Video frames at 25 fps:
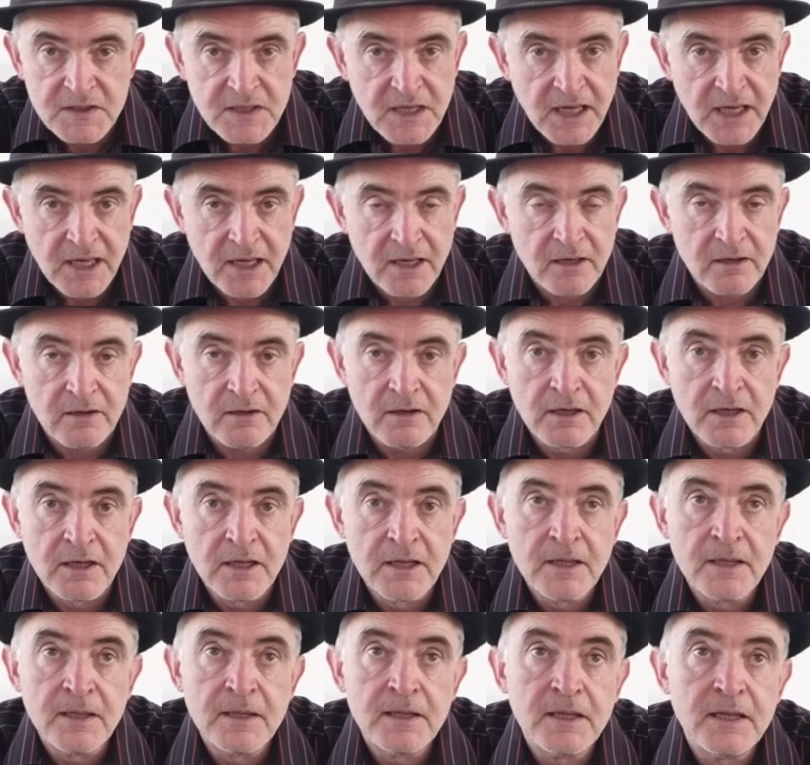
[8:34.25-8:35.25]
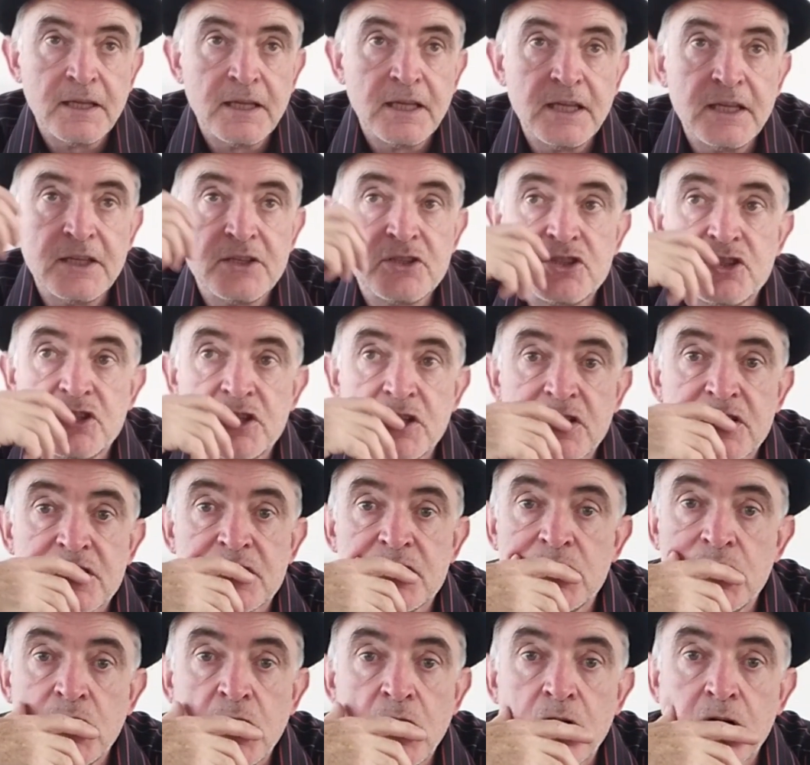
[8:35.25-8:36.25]
10, is
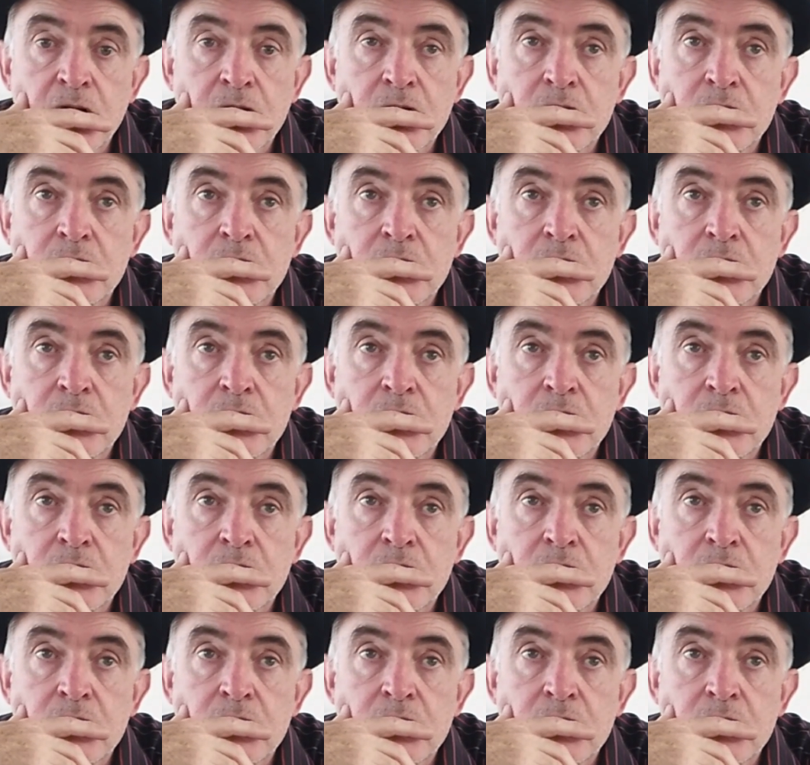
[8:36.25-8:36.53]
just not